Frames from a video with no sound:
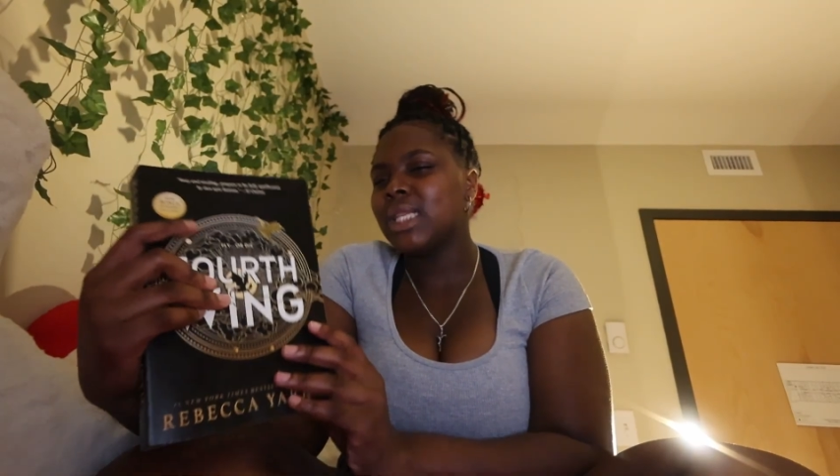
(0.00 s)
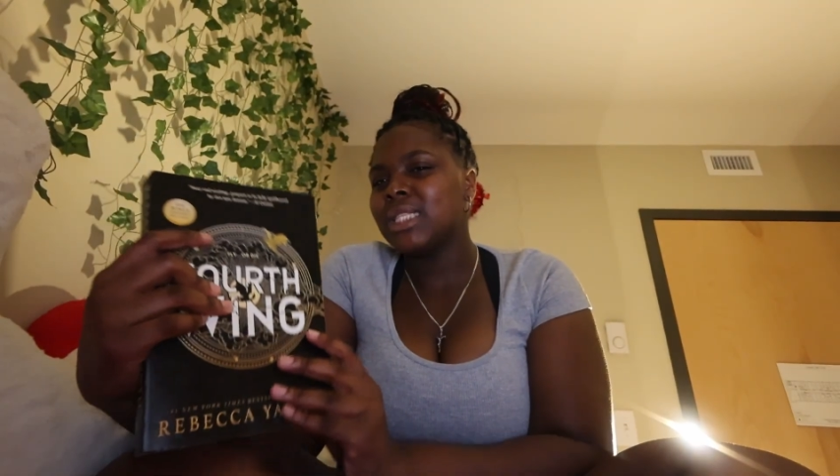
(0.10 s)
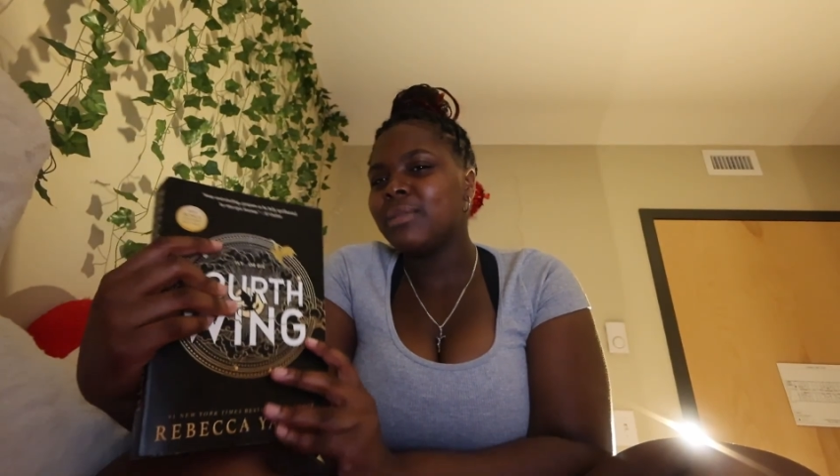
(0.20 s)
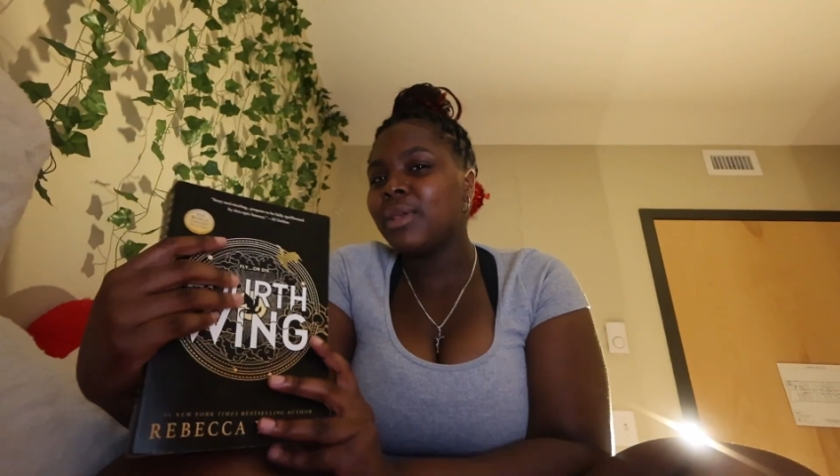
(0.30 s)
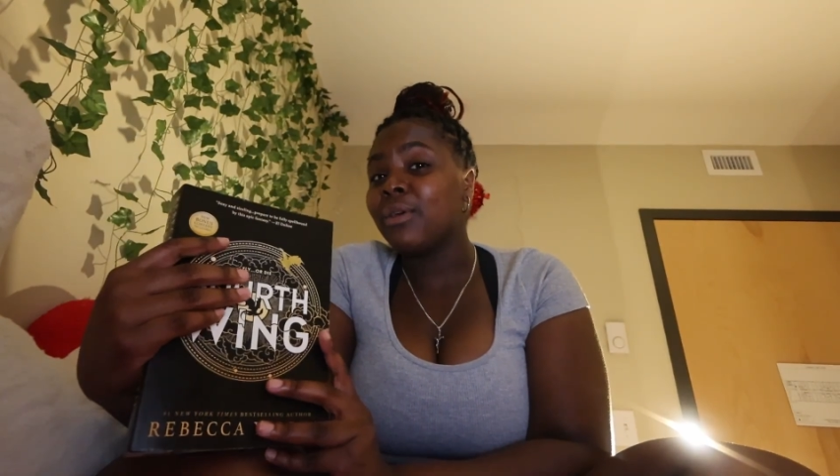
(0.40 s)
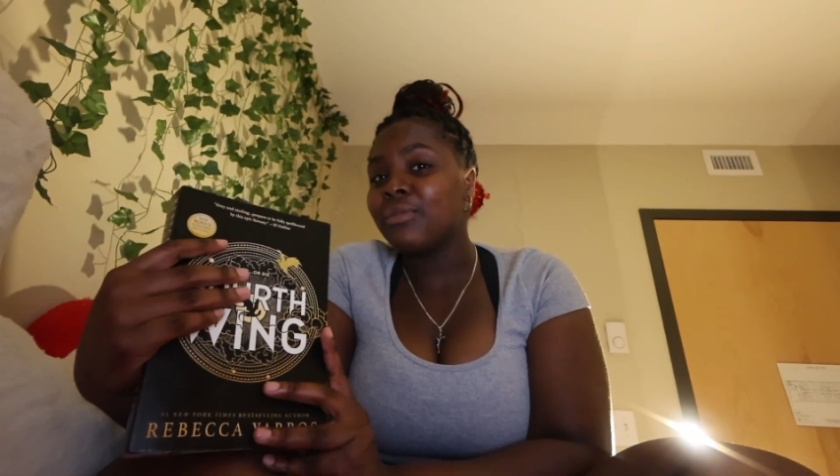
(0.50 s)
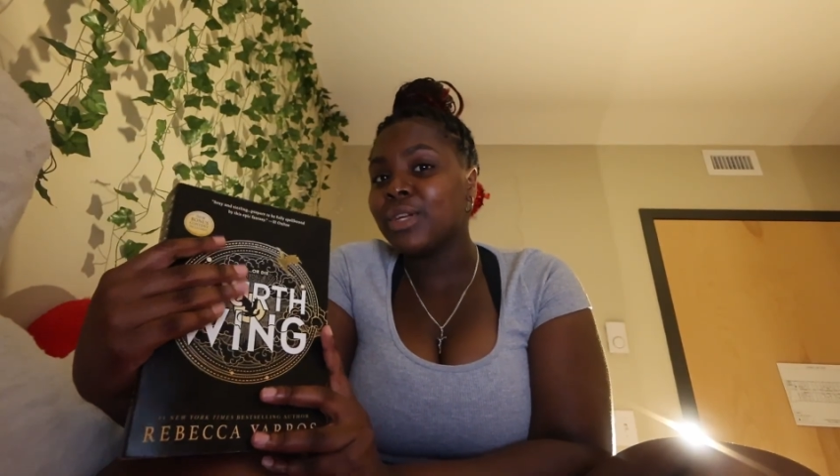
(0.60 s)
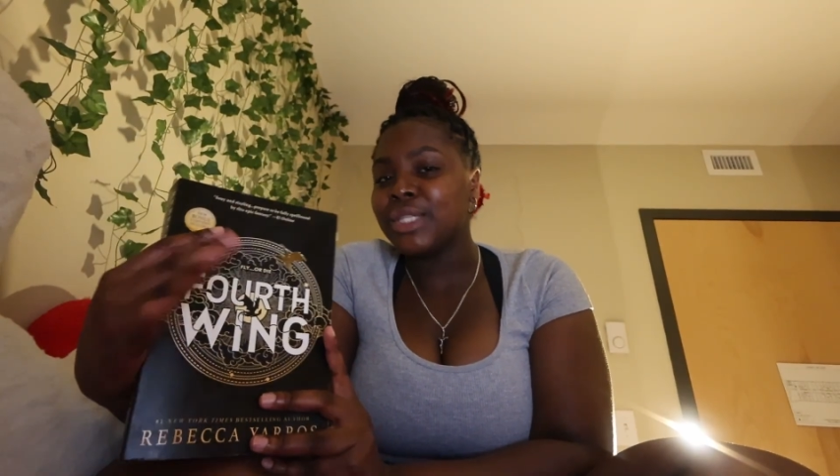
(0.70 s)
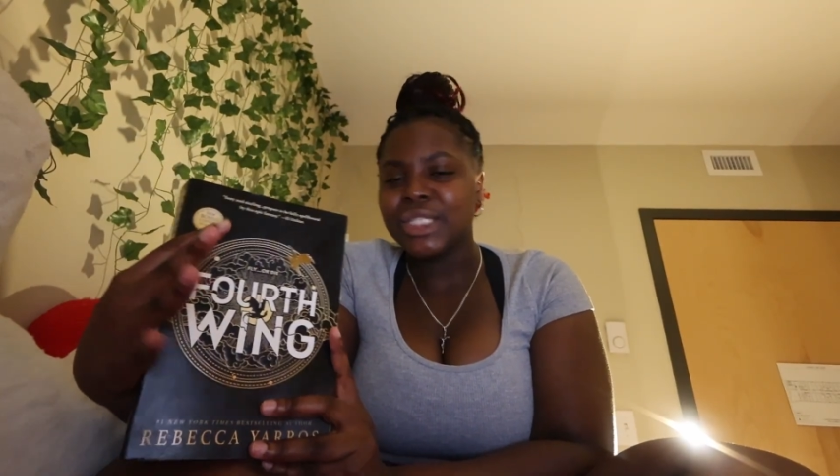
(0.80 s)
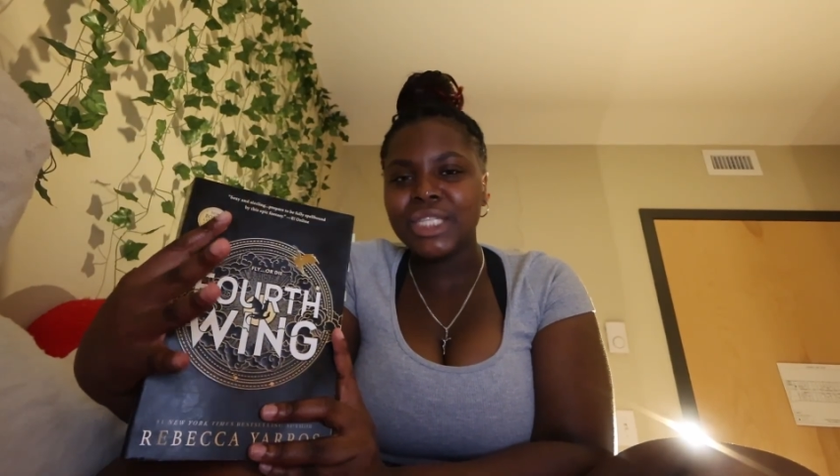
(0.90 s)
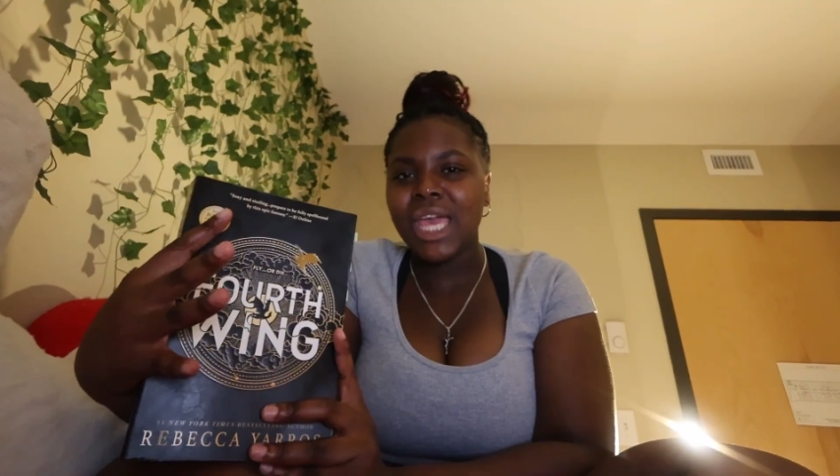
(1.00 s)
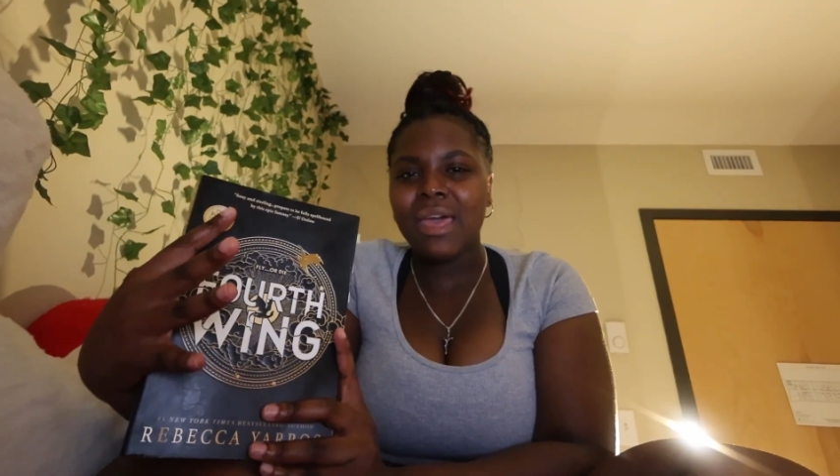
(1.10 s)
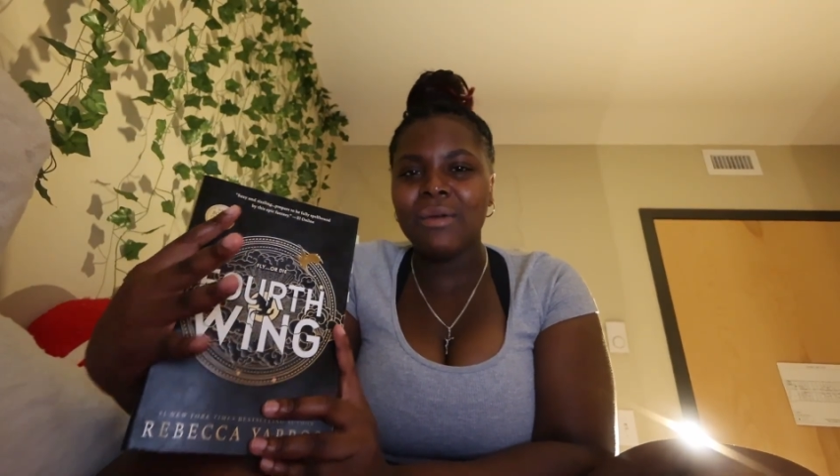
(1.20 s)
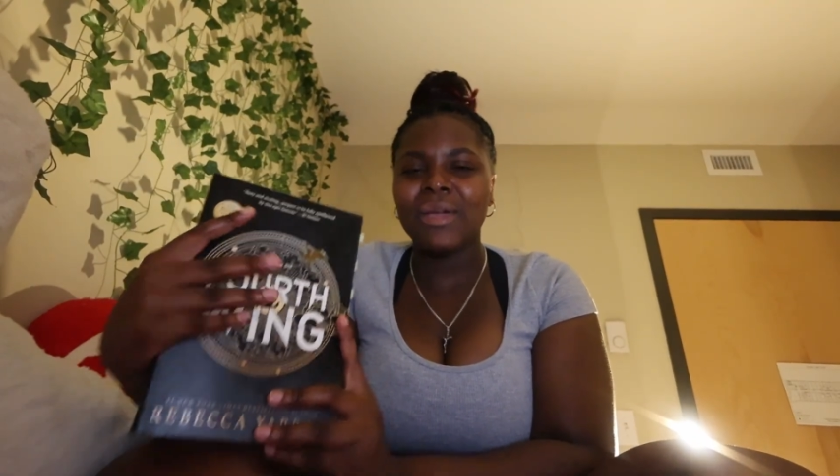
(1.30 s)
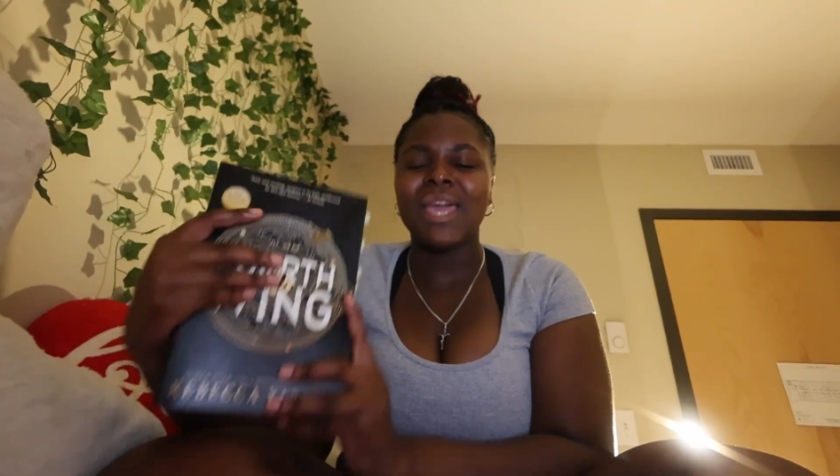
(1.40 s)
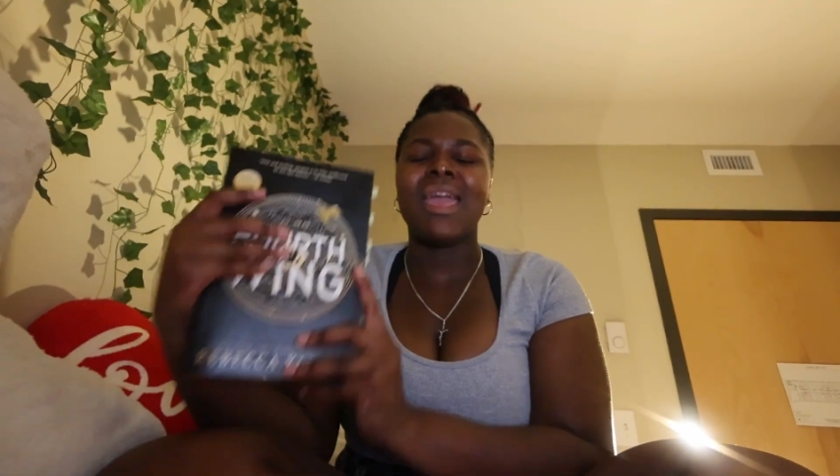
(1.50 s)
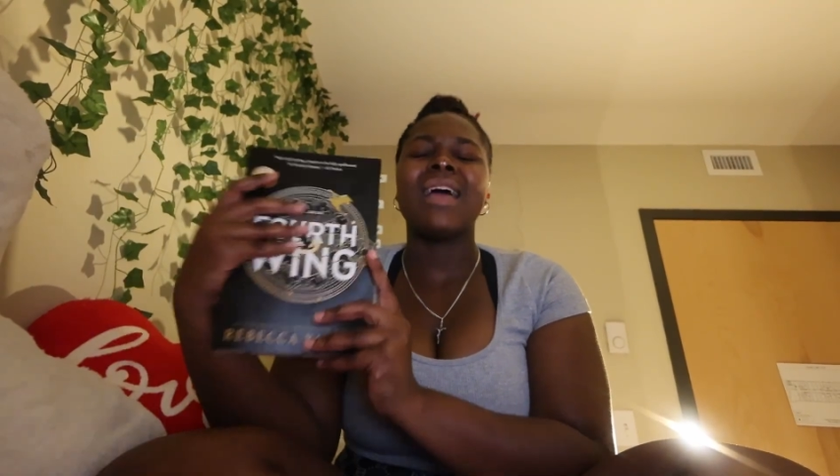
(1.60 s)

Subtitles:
this to be over just yet, okay?